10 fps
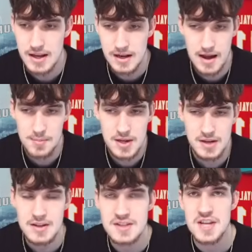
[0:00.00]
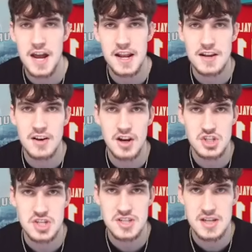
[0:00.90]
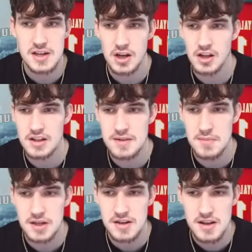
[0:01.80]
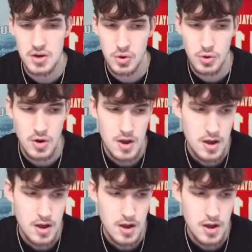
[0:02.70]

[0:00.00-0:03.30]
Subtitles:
And I mean, he's got Aiden Hutchinson, Aleem McNeil,